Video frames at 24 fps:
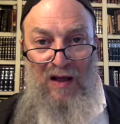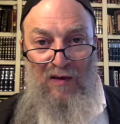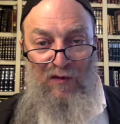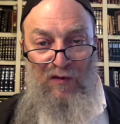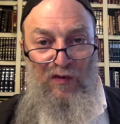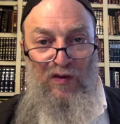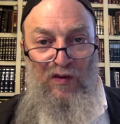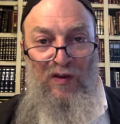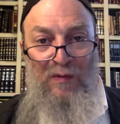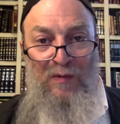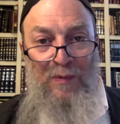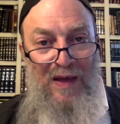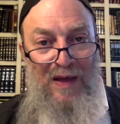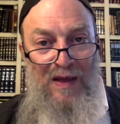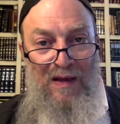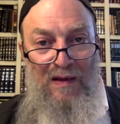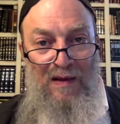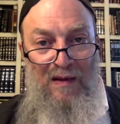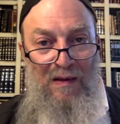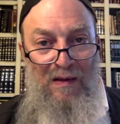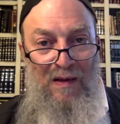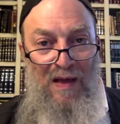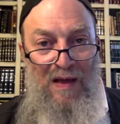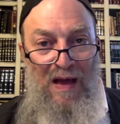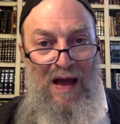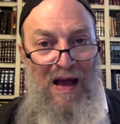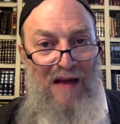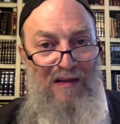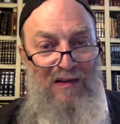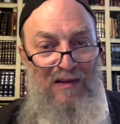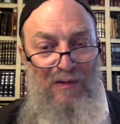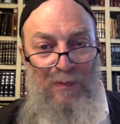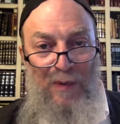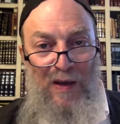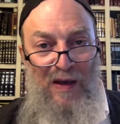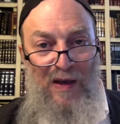female
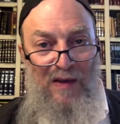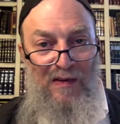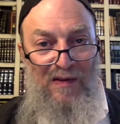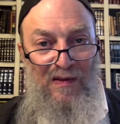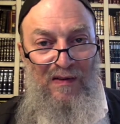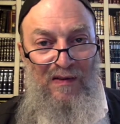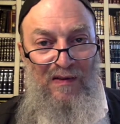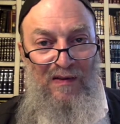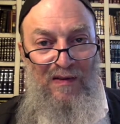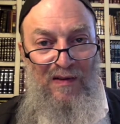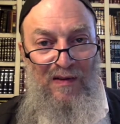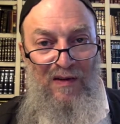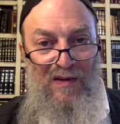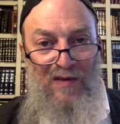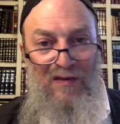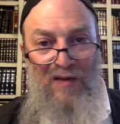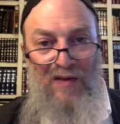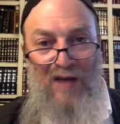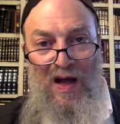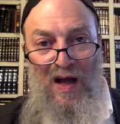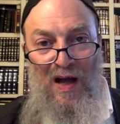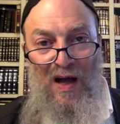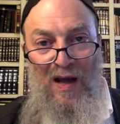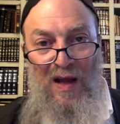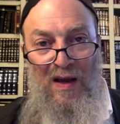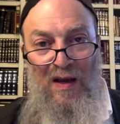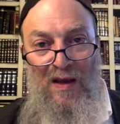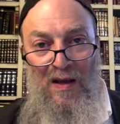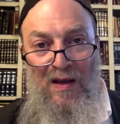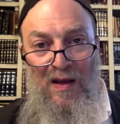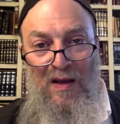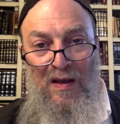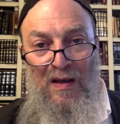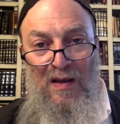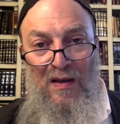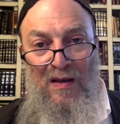aspects of God,
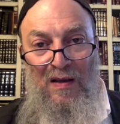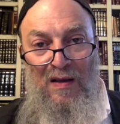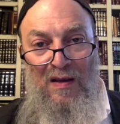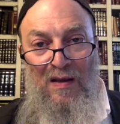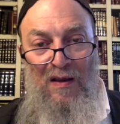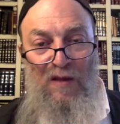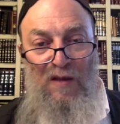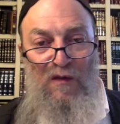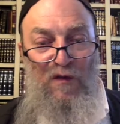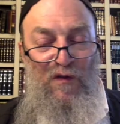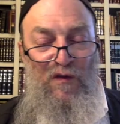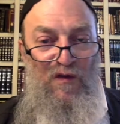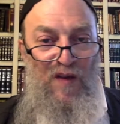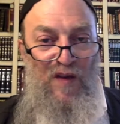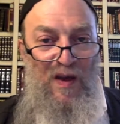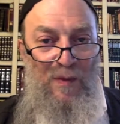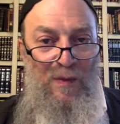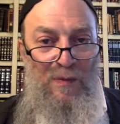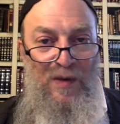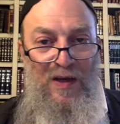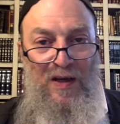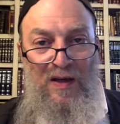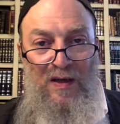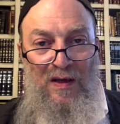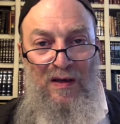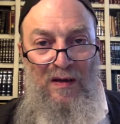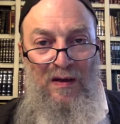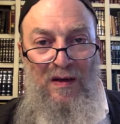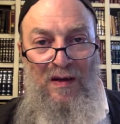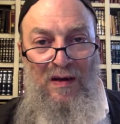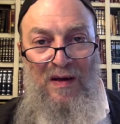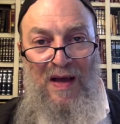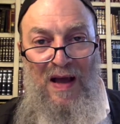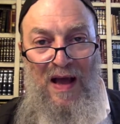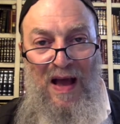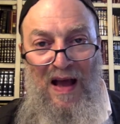the feminine
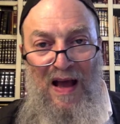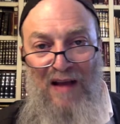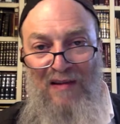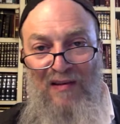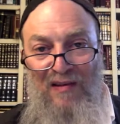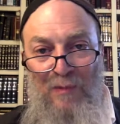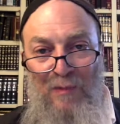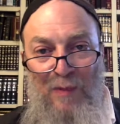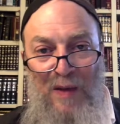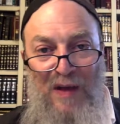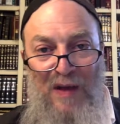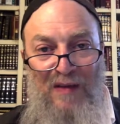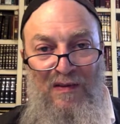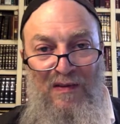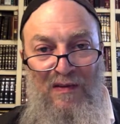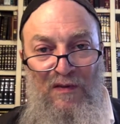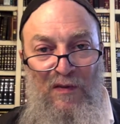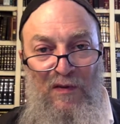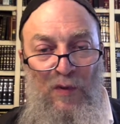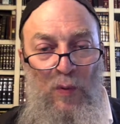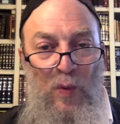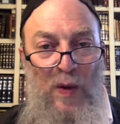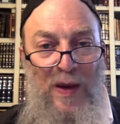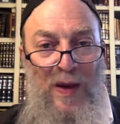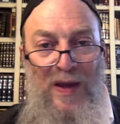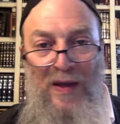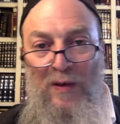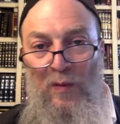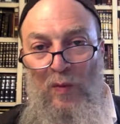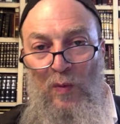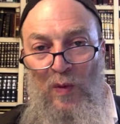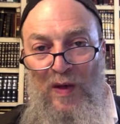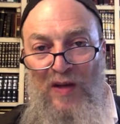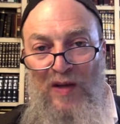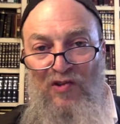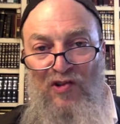aspects of the way
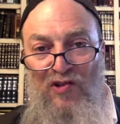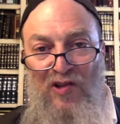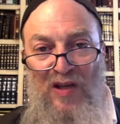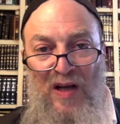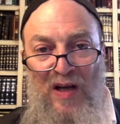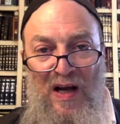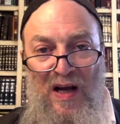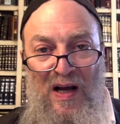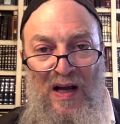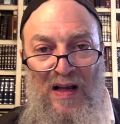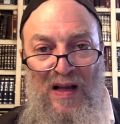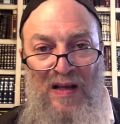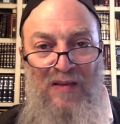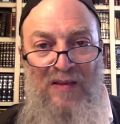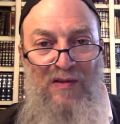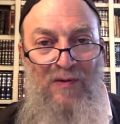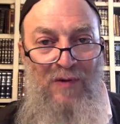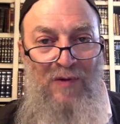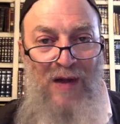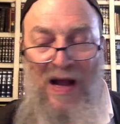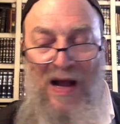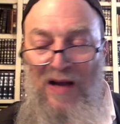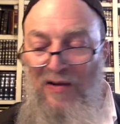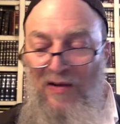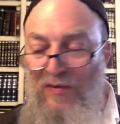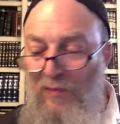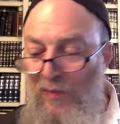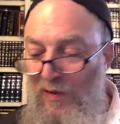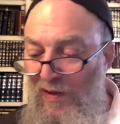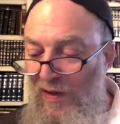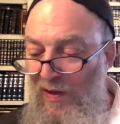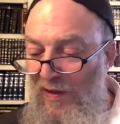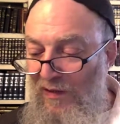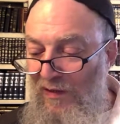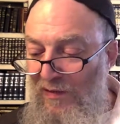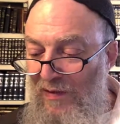in which God interacts
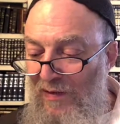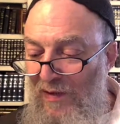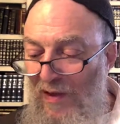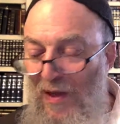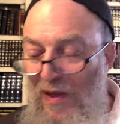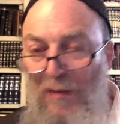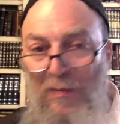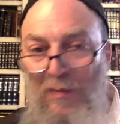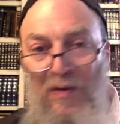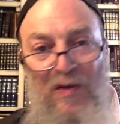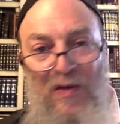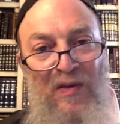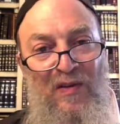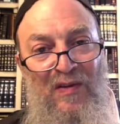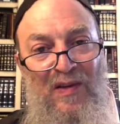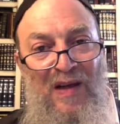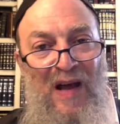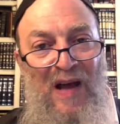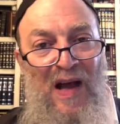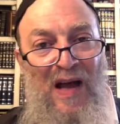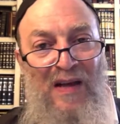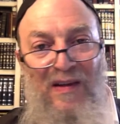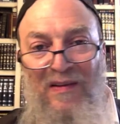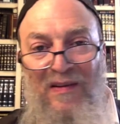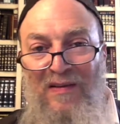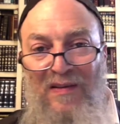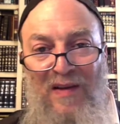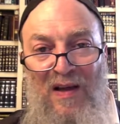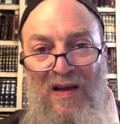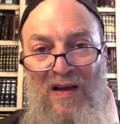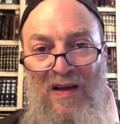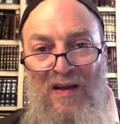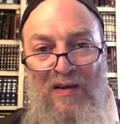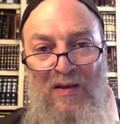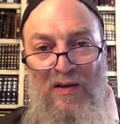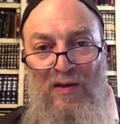with us. Because God is
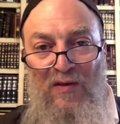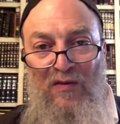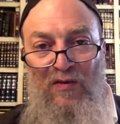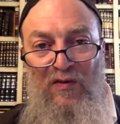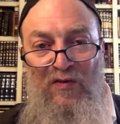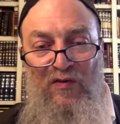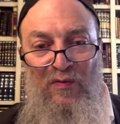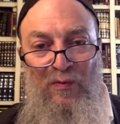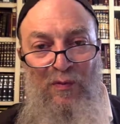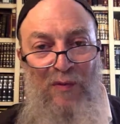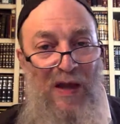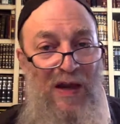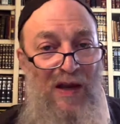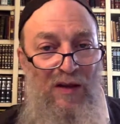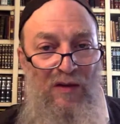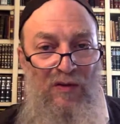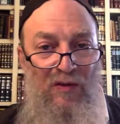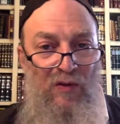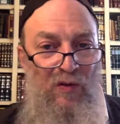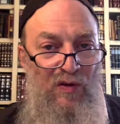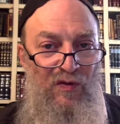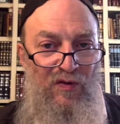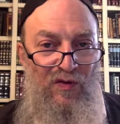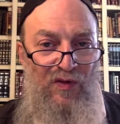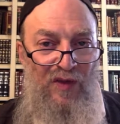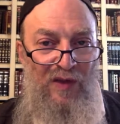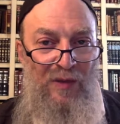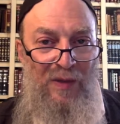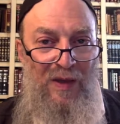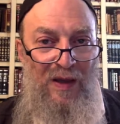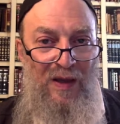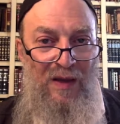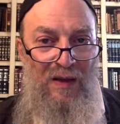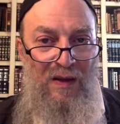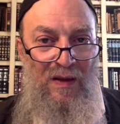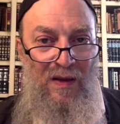neither male nor
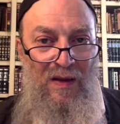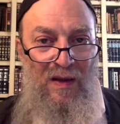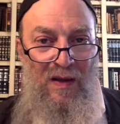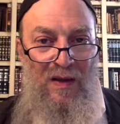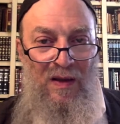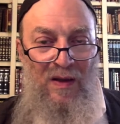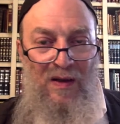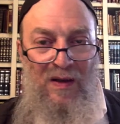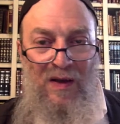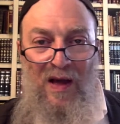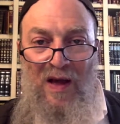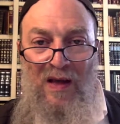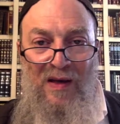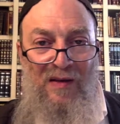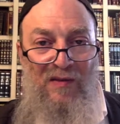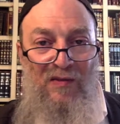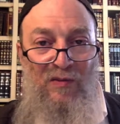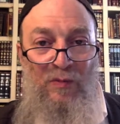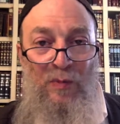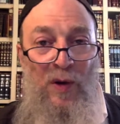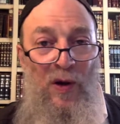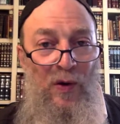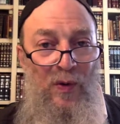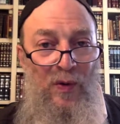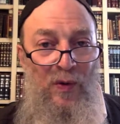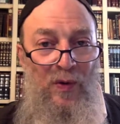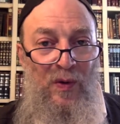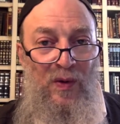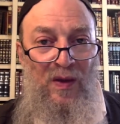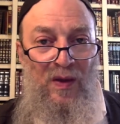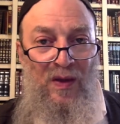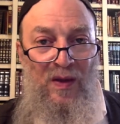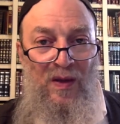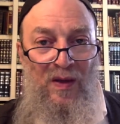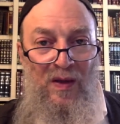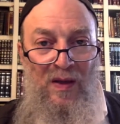female. God is both,
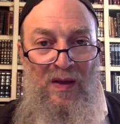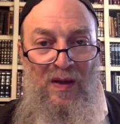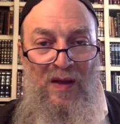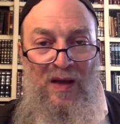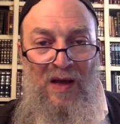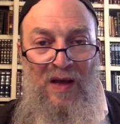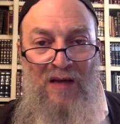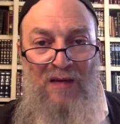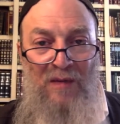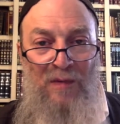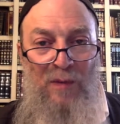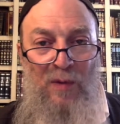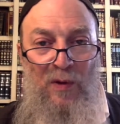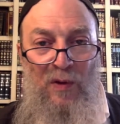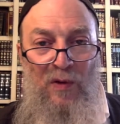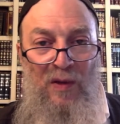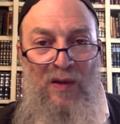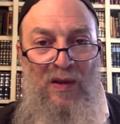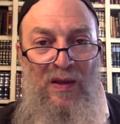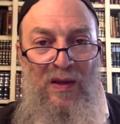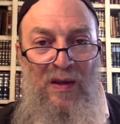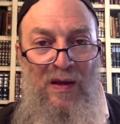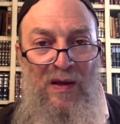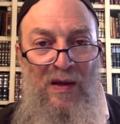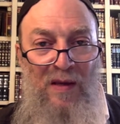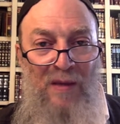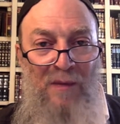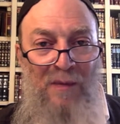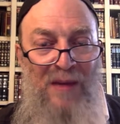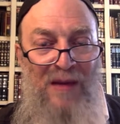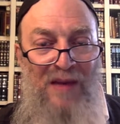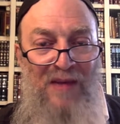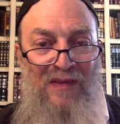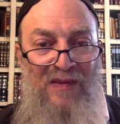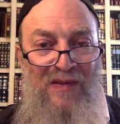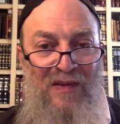has both a
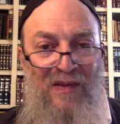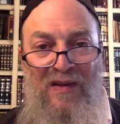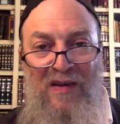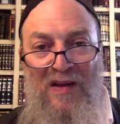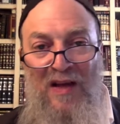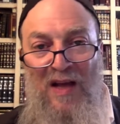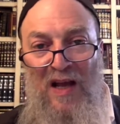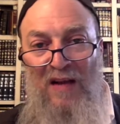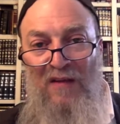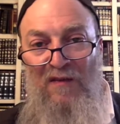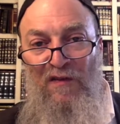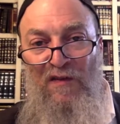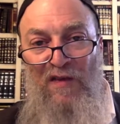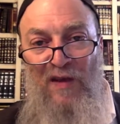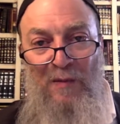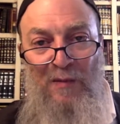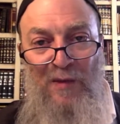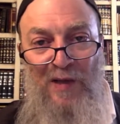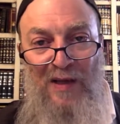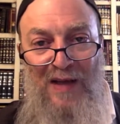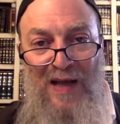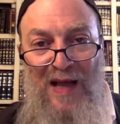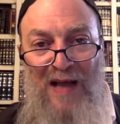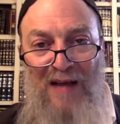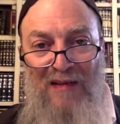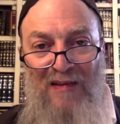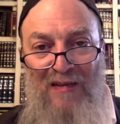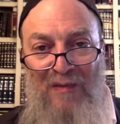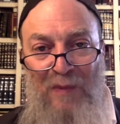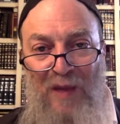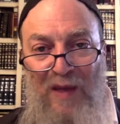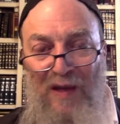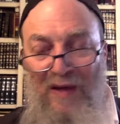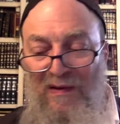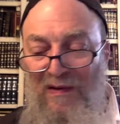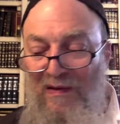masculine and feminine
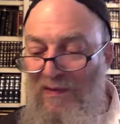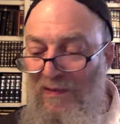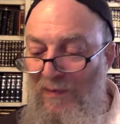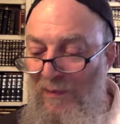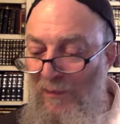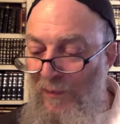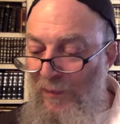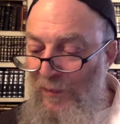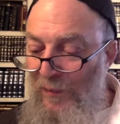aspects